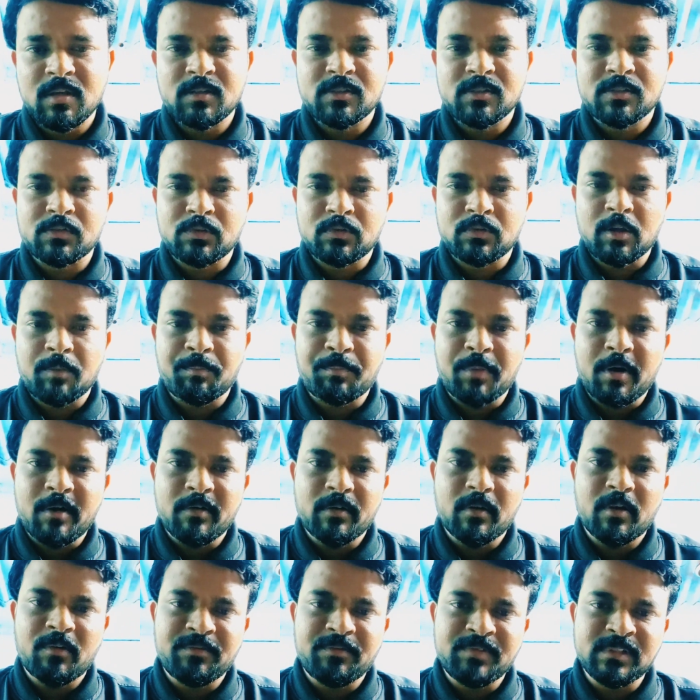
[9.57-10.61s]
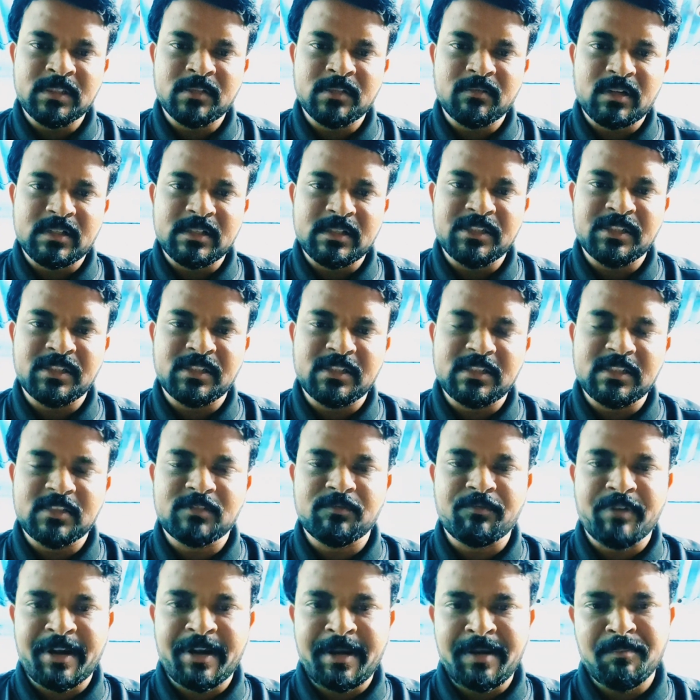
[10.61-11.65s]
So the power of visualization is
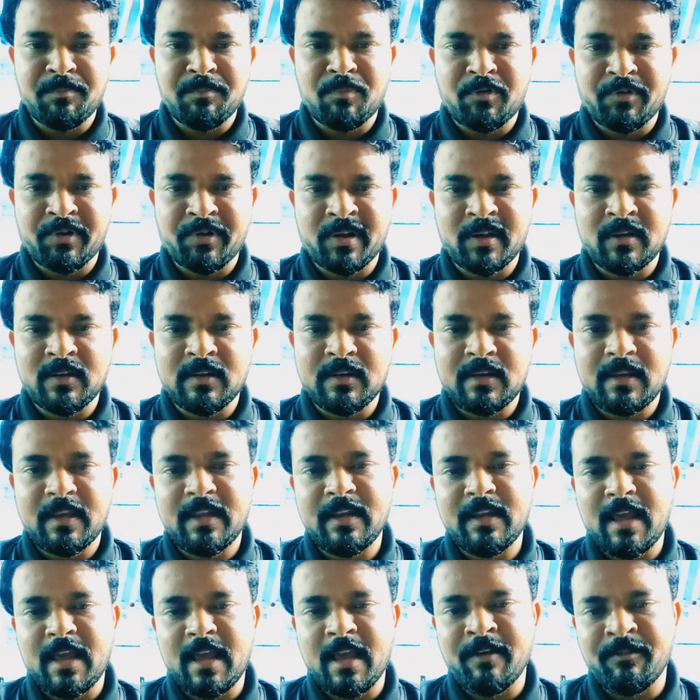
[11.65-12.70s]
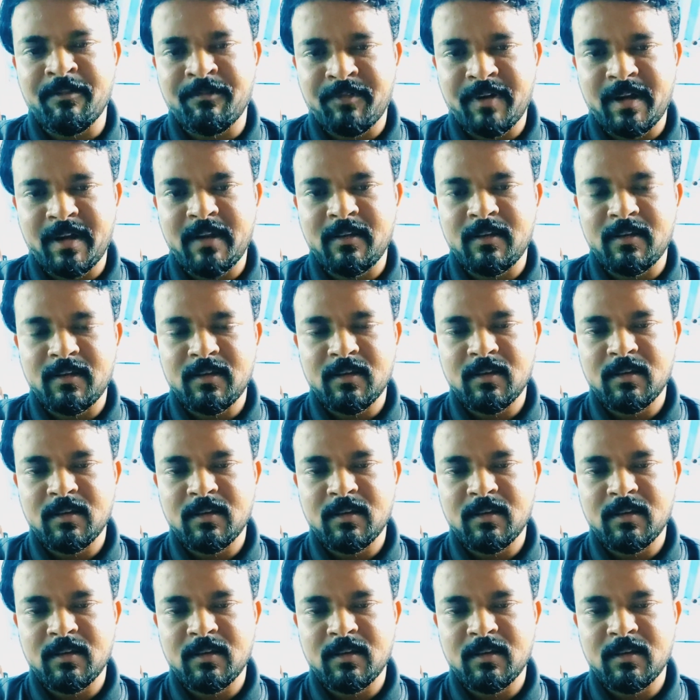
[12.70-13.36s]
very important in every